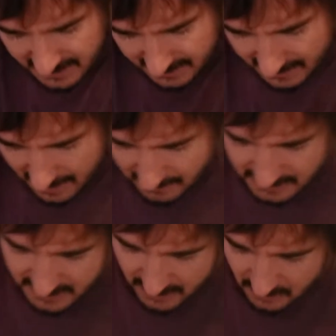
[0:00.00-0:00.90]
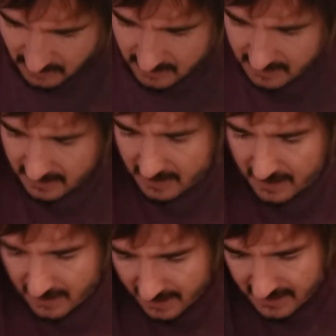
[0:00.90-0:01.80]
hit to number 2.
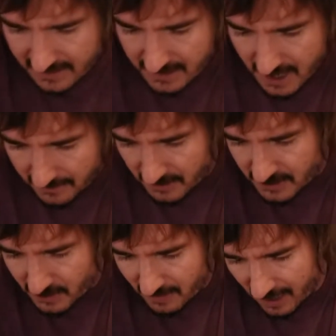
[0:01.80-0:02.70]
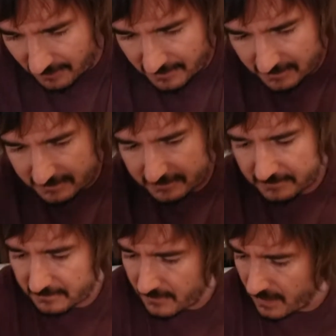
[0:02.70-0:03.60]
His number 2 album,
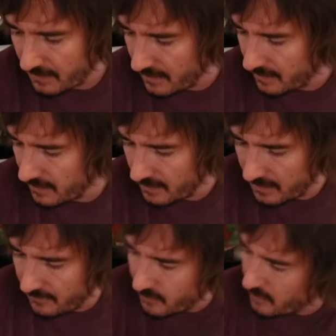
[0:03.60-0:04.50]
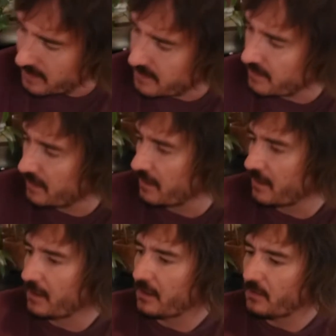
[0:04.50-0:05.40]
of course,
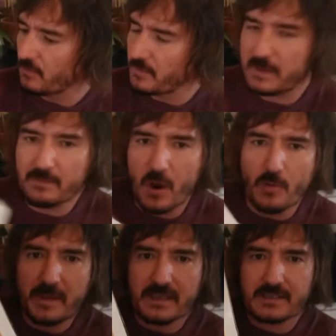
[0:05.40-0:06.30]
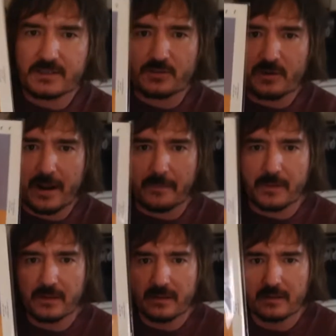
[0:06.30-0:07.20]
would be Mobius
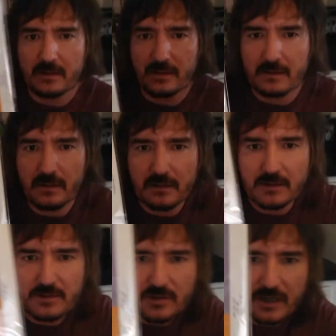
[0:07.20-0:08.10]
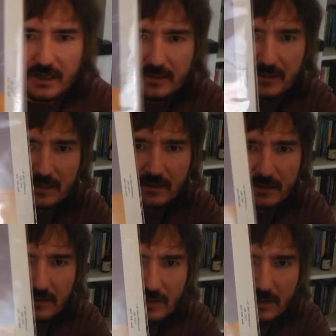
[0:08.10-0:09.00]
Trip. Let's try to get the
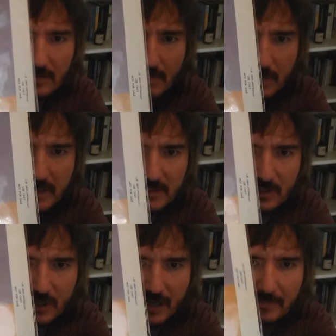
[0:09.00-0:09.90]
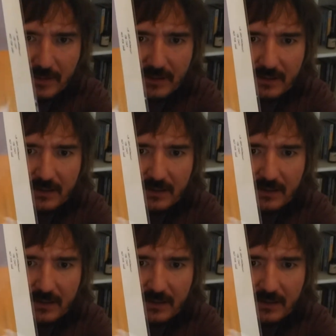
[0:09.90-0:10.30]
Mobius Trip